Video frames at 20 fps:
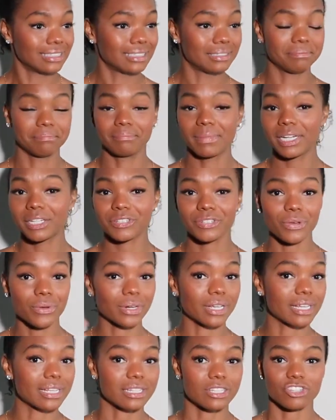
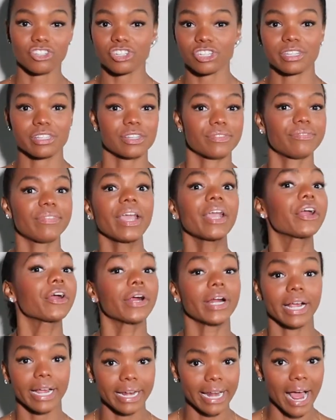Minnesota is just
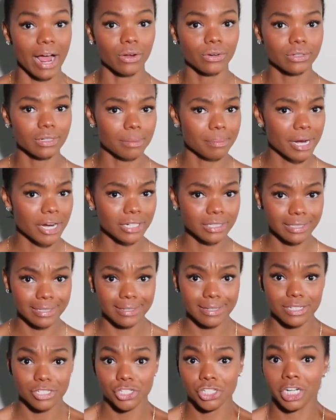figuring it out apparently
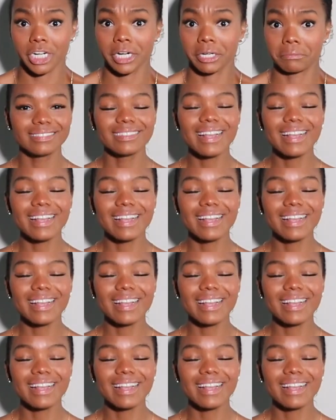this year.